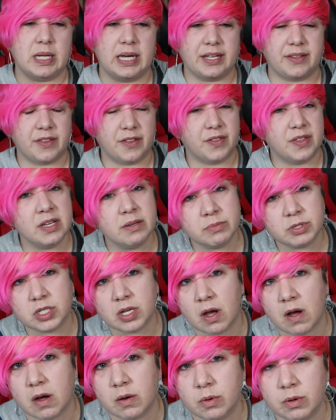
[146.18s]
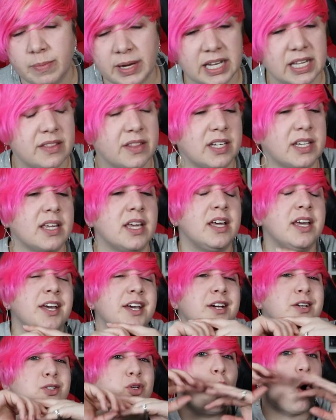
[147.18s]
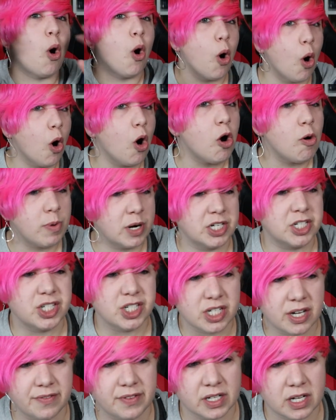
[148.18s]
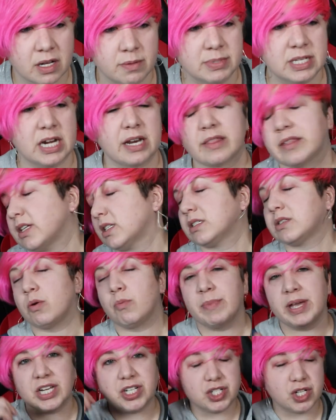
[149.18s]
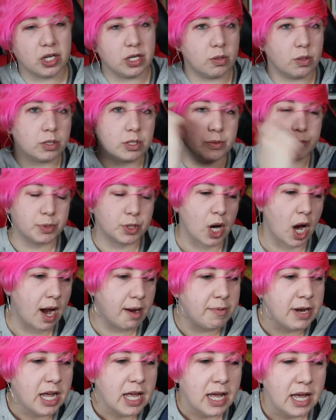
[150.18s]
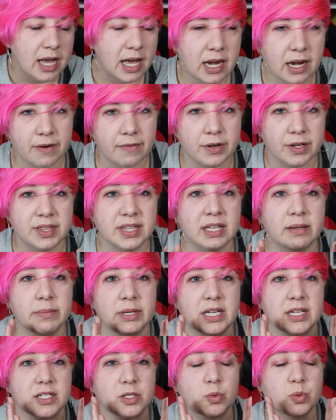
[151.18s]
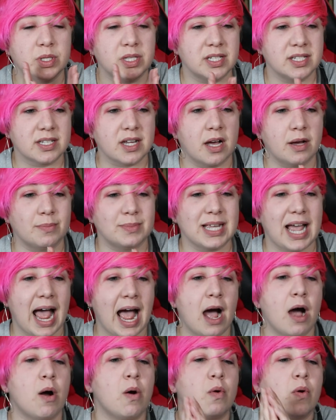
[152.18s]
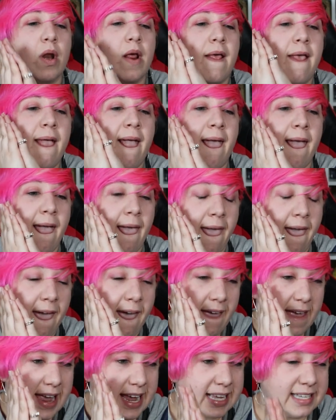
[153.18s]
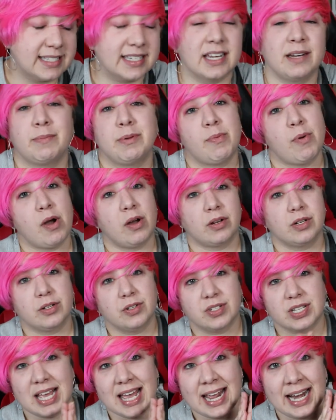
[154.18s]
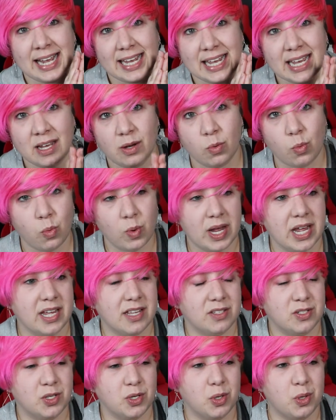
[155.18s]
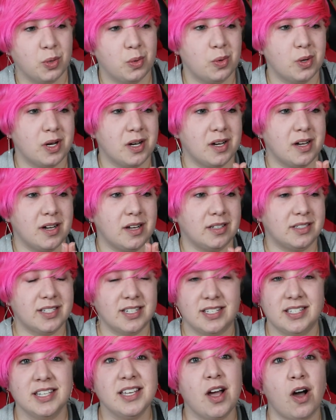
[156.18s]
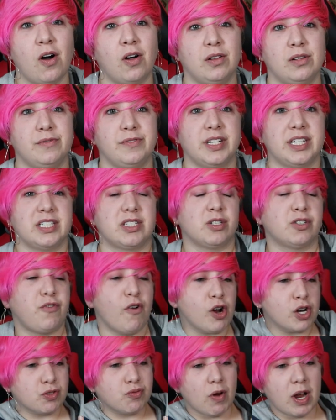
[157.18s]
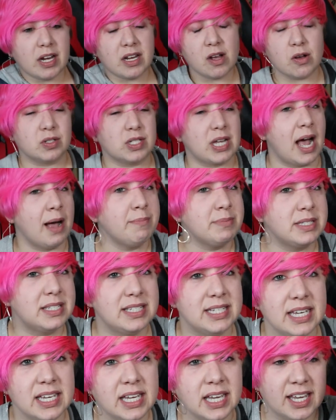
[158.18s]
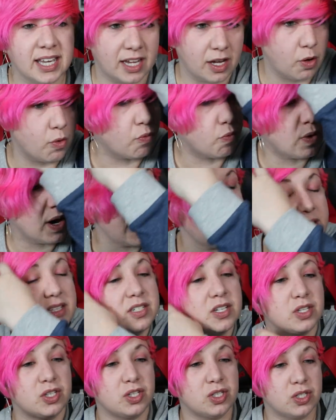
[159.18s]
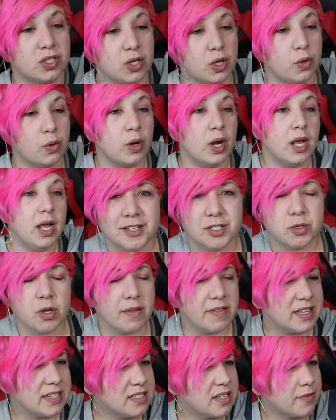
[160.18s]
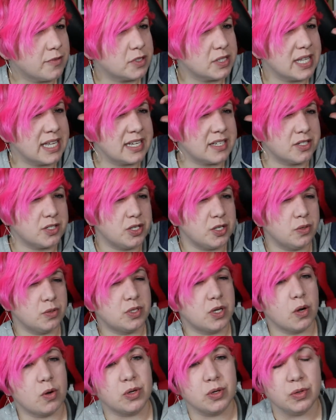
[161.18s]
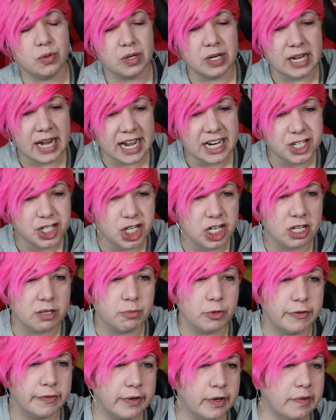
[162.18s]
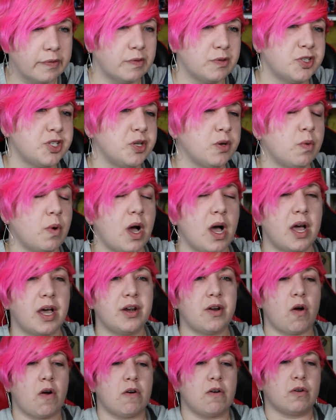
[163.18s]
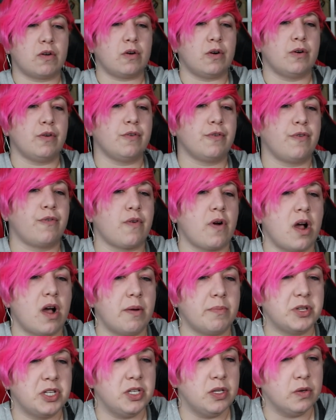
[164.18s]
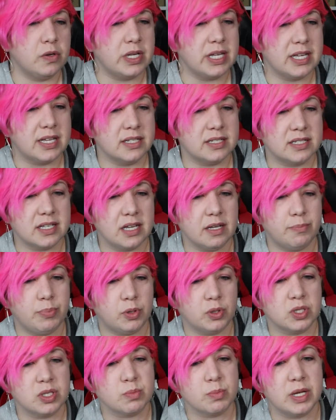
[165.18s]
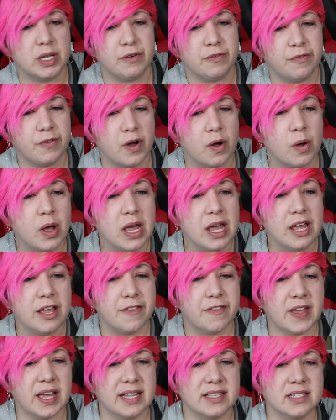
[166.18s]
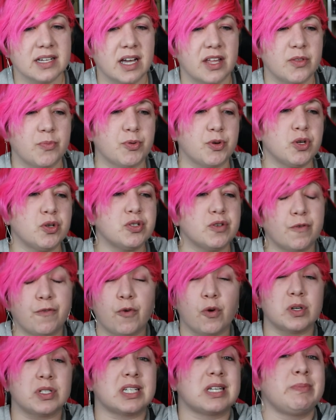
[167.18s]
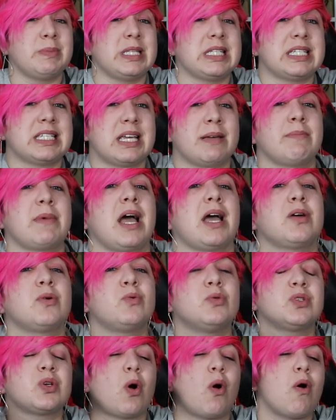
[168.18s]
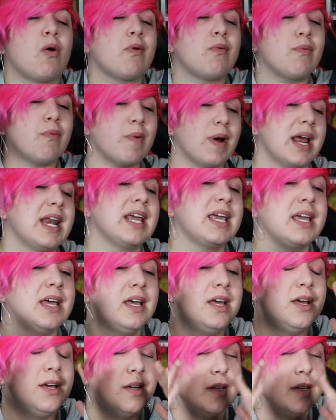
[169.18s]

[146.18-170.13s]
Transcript: like the theme song, we might, like, there's a whole bunch of stuff that comes out of this. So make sure you are subscribed and everything because when this comes out, it's gonna be bonkers and I can't wait to see all of it. So as far as Red goes, I'm digging Red's suit. So all that stuff was thanks to Toku Nation and moving over to an article from Yuki Ise, pulling some info that the producer for it's gonna be the same guy who is already